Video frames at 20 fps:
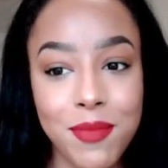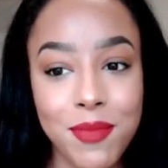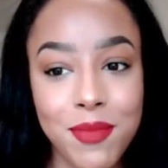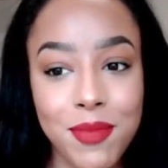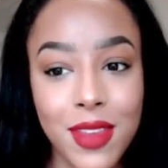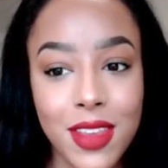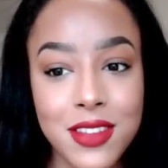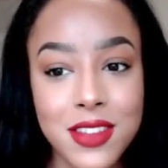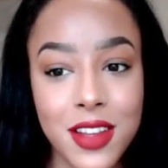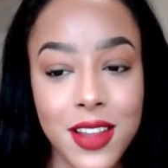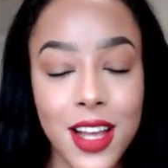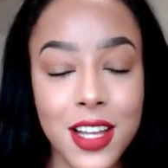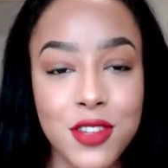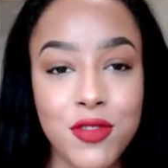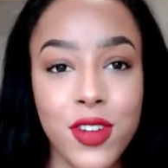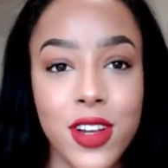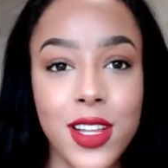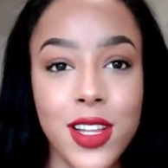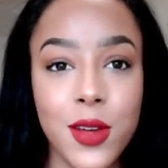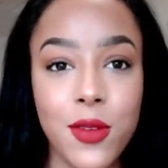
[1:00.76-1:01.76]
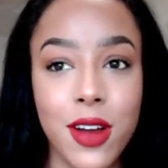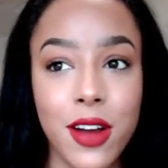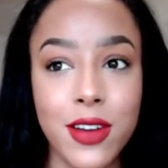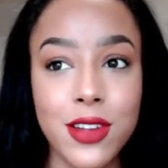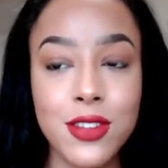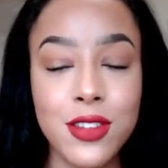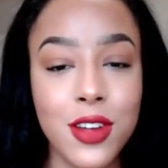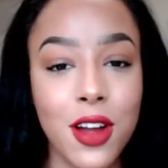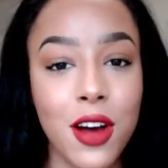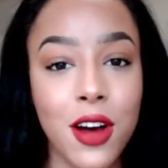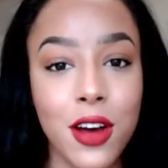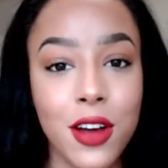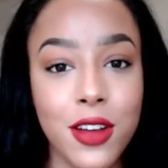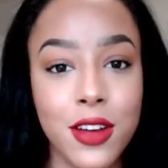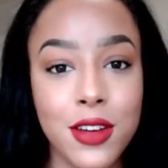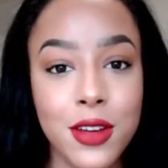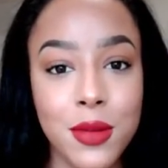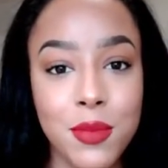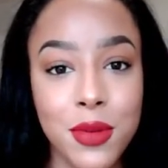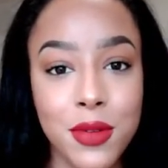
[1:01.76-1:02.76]
So that's really where I started
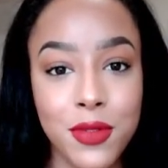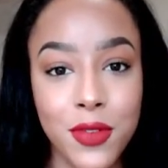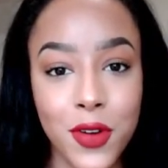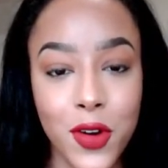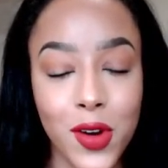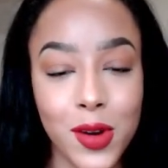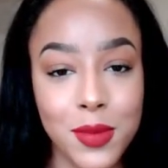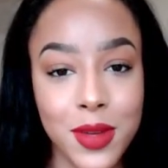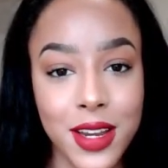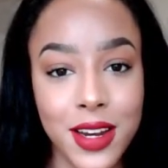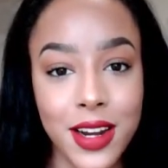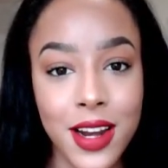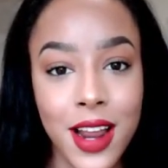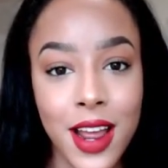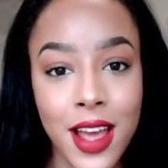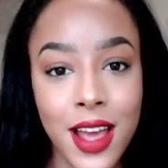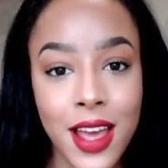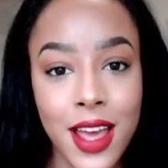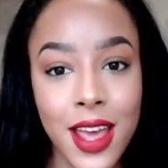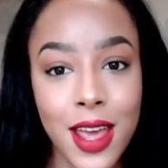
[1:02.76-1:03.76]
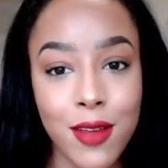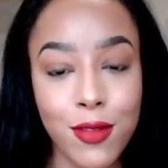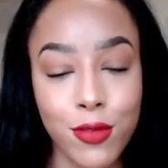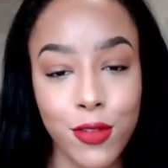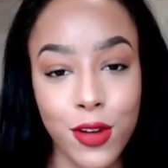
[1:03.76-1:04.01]
performing in front